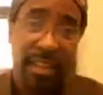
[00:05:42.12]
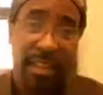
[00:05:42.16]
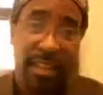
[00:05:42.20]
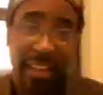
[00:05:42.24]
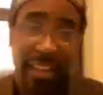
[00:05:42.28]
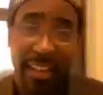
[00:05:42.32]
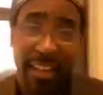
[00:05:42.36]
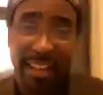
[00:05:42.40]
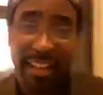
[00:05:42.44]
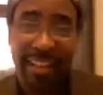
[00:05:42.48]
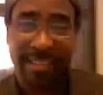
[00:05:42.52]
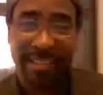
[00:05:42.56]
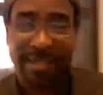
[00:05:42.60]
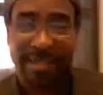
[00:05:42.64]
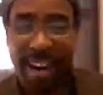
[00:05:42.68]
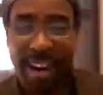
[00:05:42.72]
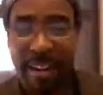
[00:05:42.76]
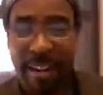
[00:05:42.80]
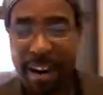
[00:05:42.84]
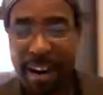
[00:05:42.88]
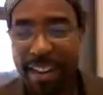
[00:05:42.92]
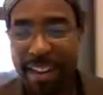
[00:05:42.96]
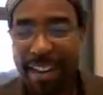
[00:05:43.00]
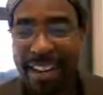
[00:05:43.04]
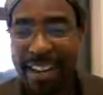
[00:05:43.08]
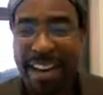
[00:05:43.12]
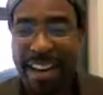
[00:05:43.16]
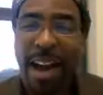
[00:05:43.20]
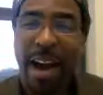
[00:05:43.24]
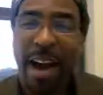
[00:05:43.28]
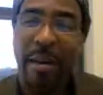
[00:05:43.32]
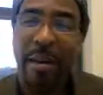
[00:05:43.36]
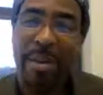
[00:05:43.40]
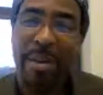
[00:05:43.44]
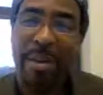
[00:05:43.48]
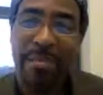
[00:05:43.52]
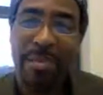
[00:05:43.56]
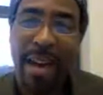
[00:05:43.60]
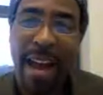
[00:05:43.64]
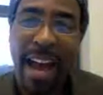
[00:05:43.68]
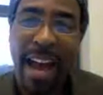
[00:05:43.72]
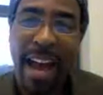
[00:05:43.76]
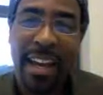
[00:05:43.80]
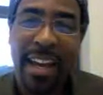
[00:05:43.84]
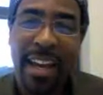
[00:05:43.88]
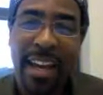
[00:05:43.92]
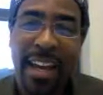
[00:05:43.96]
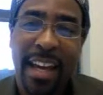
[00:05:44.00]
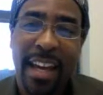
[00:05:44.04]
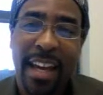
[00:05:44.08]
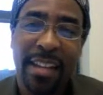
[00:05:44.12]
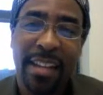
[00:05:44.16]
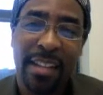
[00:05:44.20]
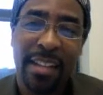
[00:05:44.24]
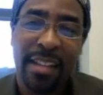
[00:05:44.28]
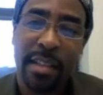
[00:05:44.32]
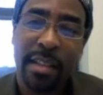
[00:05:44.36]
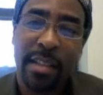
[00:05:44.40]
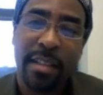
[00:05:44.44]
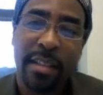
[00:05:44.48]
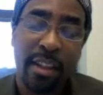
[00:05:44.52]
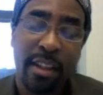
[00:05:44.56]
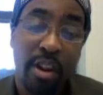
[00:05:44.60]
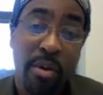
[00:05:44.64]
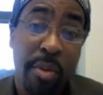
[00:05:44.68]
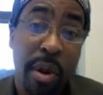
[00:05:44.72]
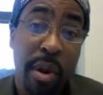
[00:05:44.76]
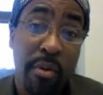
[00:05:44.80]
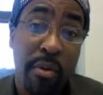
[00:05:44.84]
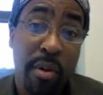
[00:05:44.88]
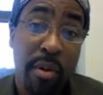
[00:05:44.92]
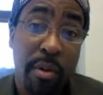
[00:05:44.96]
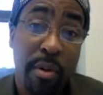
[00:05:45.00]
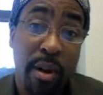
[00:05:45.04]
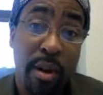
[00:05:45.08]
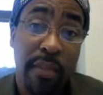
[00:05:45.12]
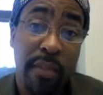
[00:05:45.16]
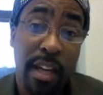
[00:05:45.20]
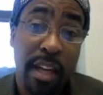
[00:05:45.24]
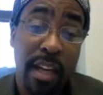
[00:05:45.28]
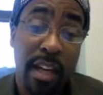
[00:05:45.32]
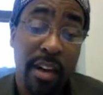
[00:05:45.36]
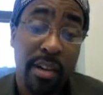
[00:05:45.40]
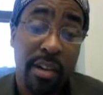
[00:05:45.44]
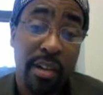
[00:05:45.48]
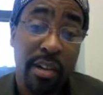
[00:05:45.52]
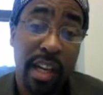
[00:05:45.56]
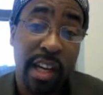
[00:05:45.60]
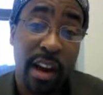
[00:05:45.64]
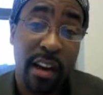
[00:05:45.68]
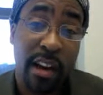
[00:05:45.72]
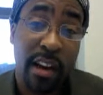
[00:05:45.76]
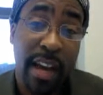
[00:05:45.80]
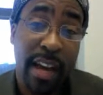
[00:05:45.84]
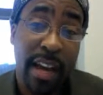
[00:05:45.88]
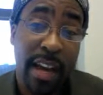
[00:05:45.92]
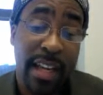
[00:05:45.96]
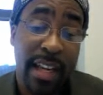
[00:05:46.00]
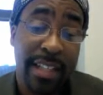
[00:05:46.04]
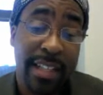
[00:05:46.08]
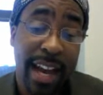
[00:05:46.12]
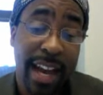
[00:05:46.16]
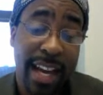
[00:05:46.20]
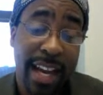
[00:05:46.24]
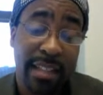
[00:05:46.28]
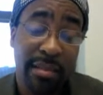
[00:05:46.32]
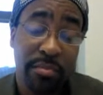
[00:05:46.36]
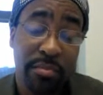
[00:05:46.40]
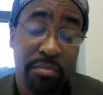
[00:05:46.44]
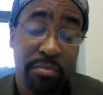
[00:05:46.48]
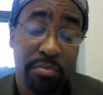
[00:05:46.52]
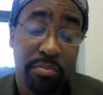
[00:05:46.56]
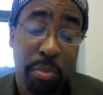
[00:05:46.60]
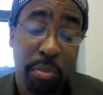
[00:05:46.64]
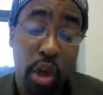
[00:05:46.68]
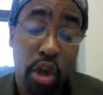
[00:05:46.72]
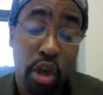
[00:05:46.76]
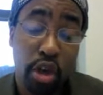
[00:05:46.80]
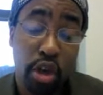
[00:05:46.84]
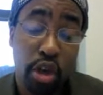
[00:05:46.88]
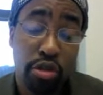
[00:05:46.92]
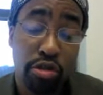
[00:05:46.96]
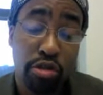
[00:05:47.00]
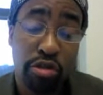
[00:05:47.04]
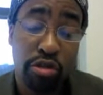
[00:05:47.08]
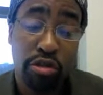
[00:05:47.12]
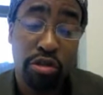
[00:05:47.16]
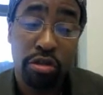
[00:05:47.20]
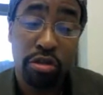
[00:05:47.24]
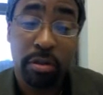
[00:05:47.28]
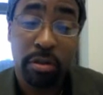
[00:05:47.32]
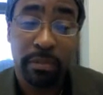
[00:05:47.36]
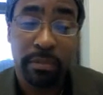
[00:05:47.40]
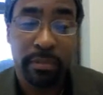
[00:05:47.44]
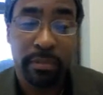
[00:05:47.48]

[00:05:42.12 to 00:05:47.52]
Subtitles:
There you go. All right. I'll be back in just a little bit with more videos. So y'all hang tight. Peace.